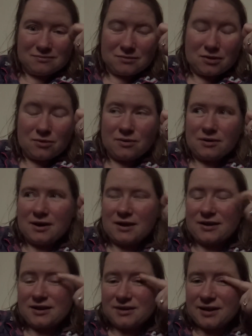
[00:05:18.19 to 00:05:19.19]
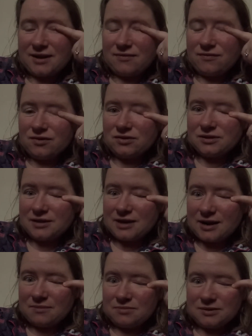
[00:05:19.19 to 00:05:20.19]
Oh, I can hear
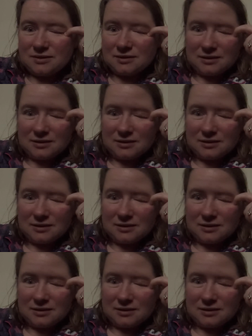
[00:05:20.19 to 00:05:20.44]
footsteps.